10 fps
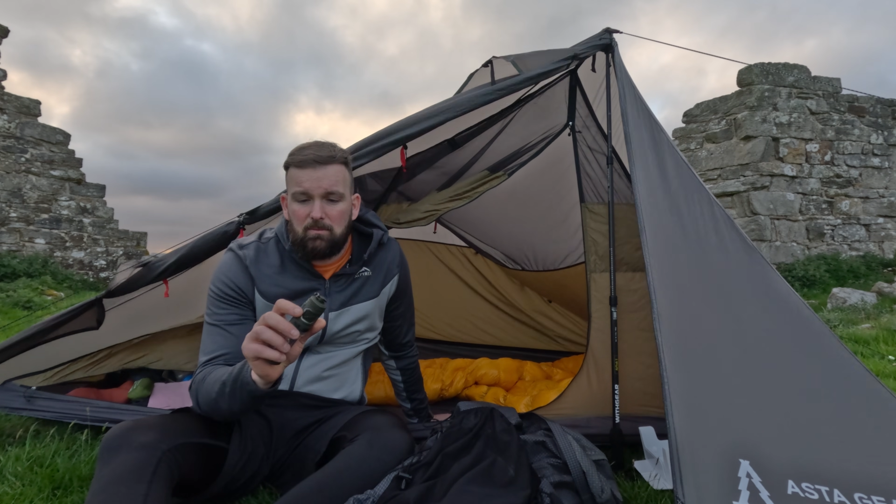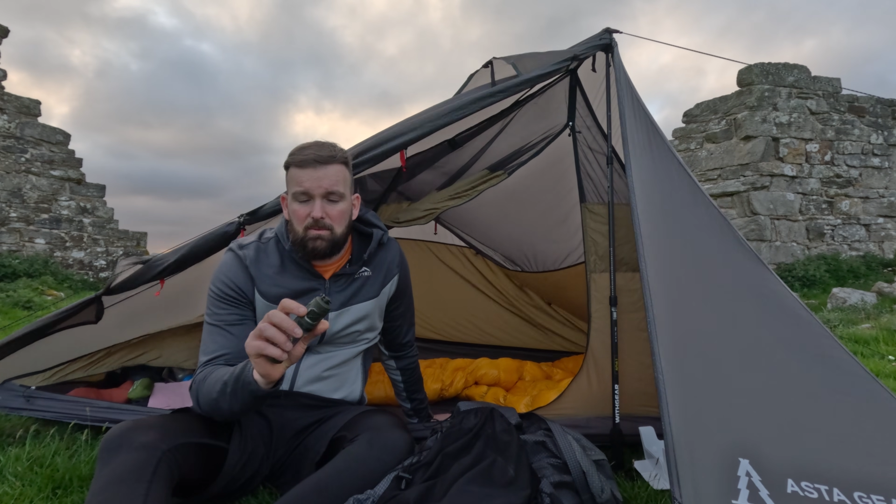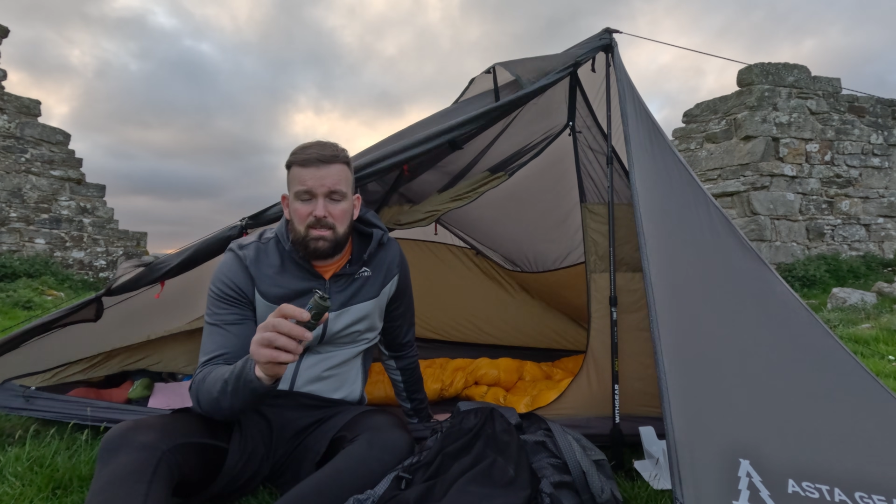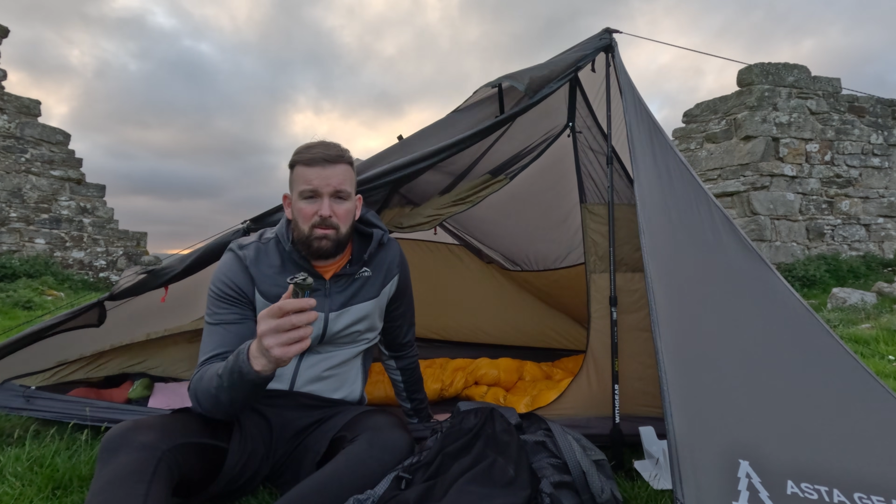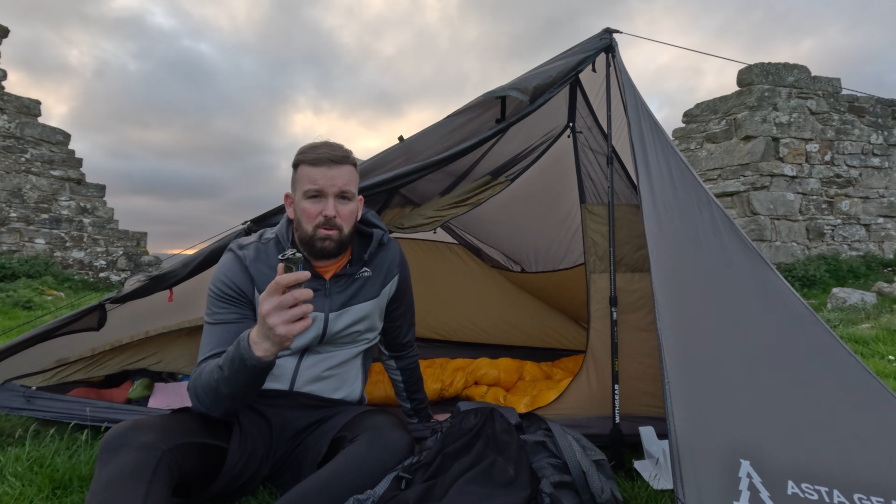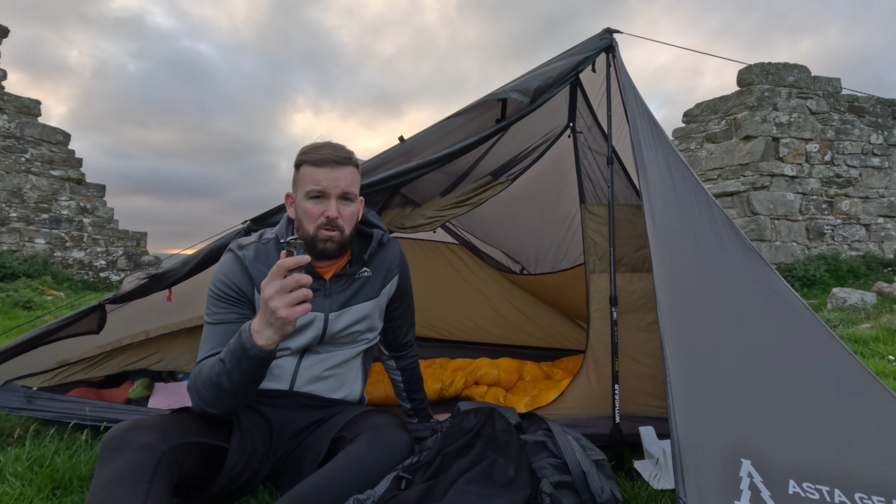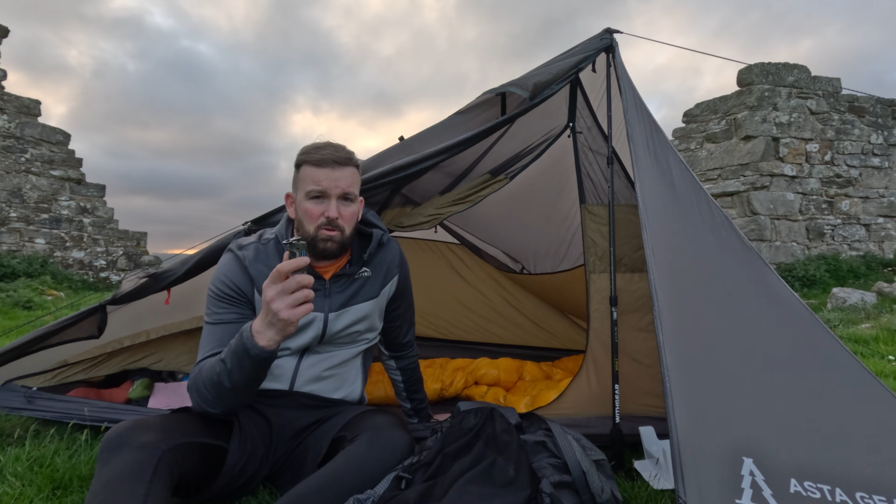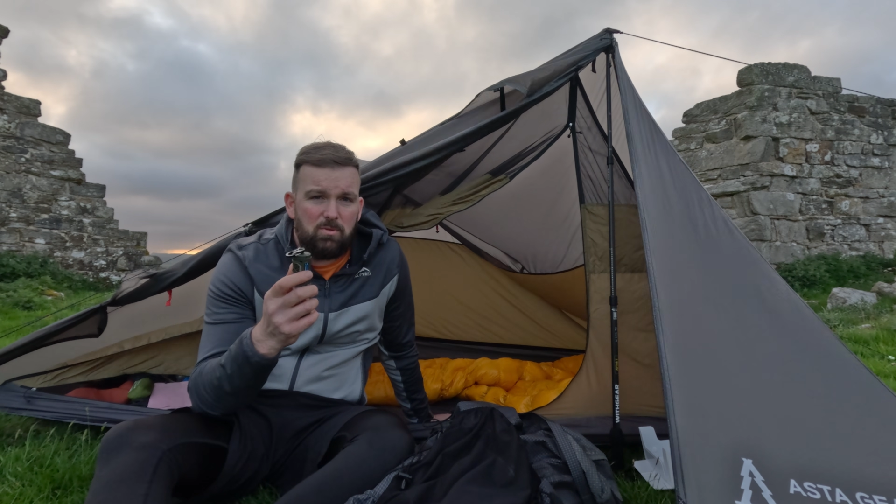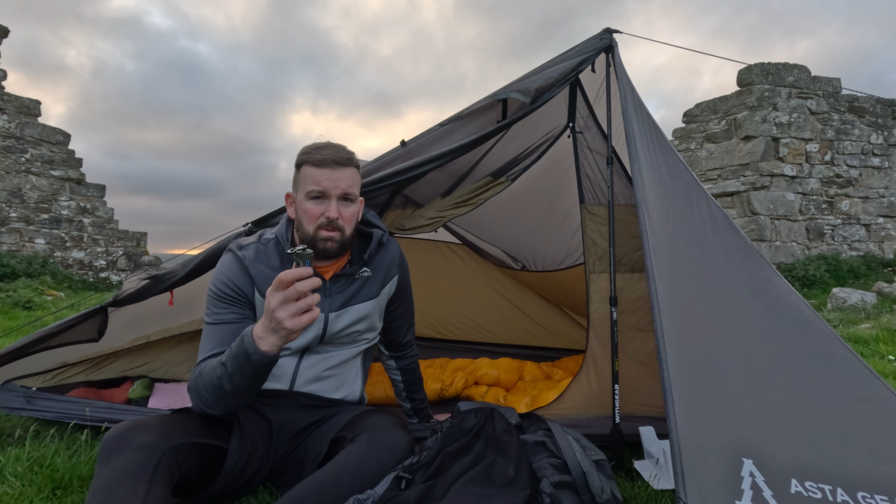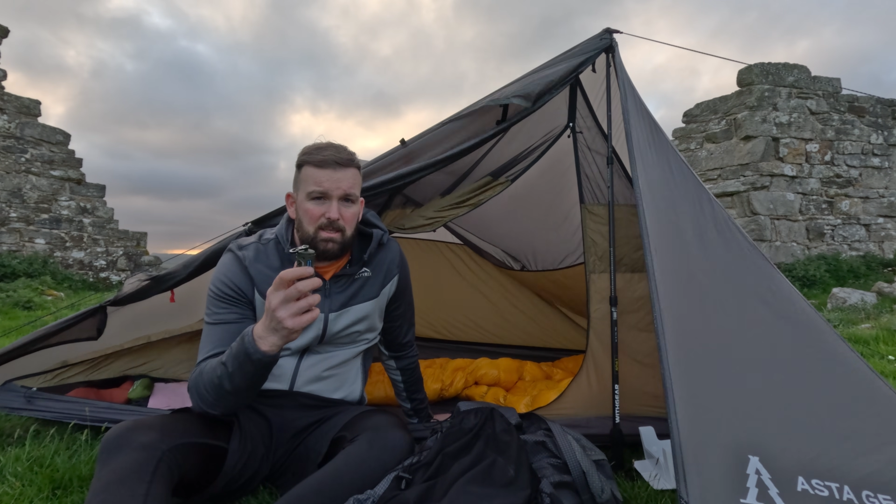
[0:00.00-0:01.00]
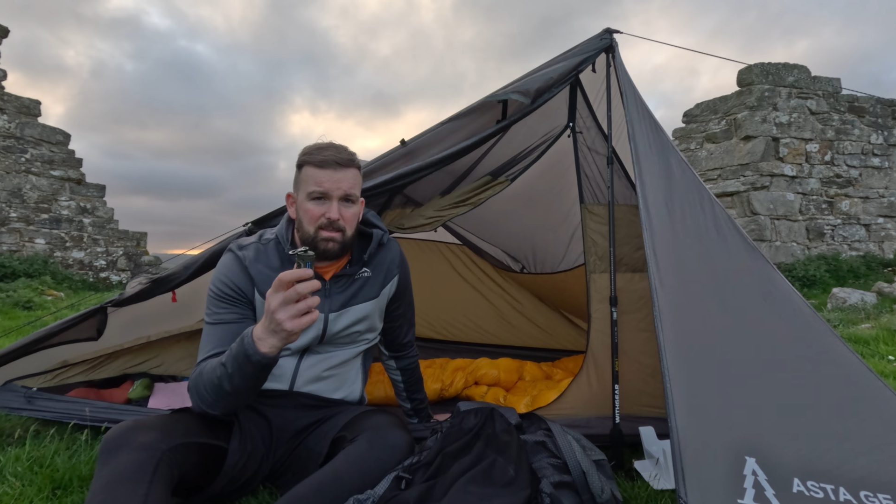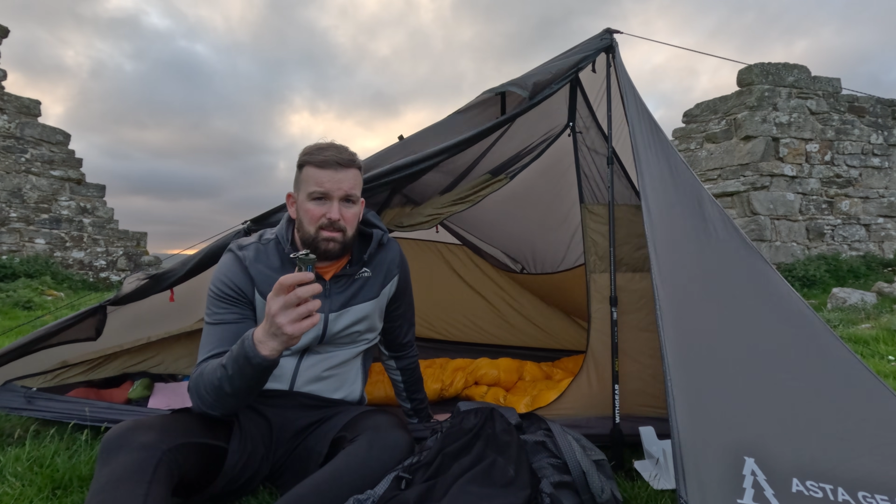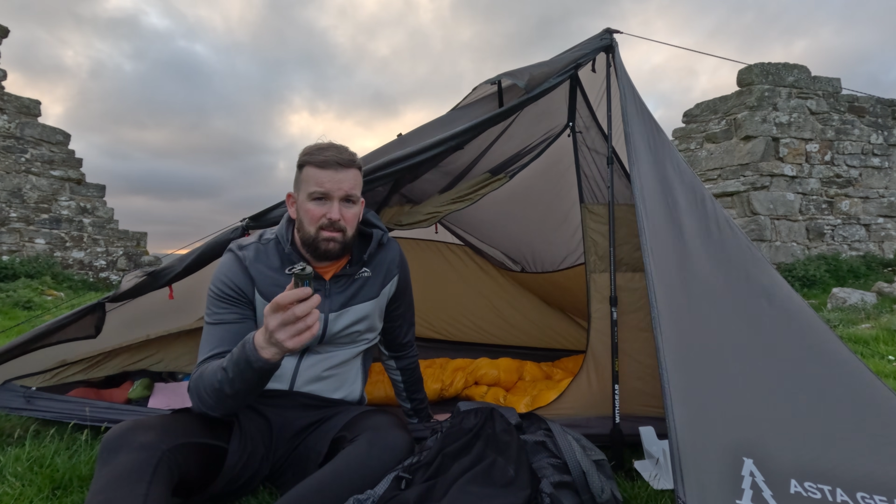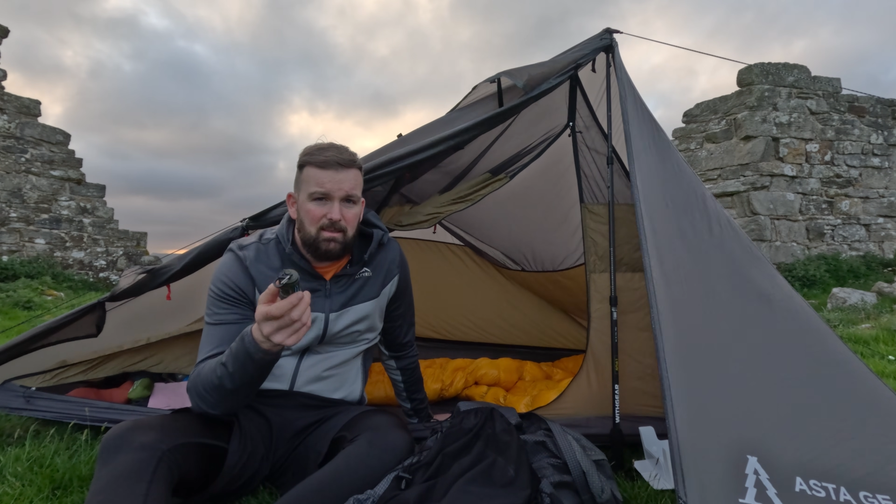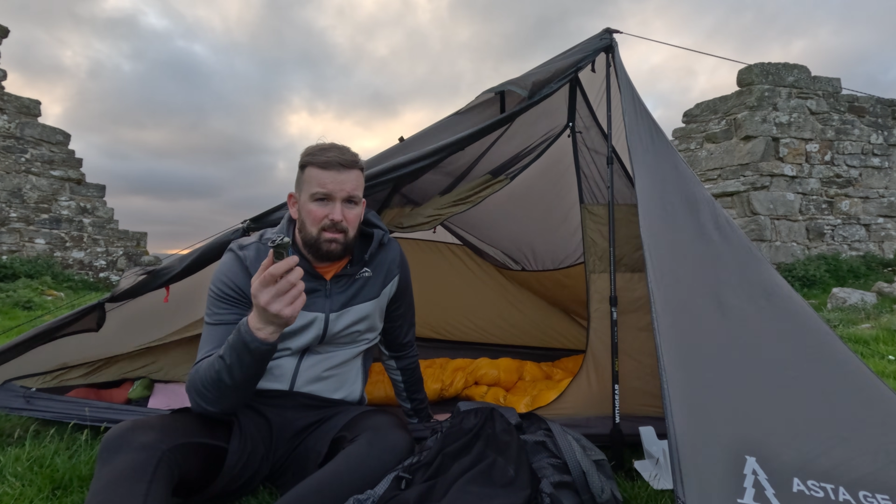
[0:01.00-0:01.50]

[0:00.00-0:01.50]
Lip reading: see how it goes with this.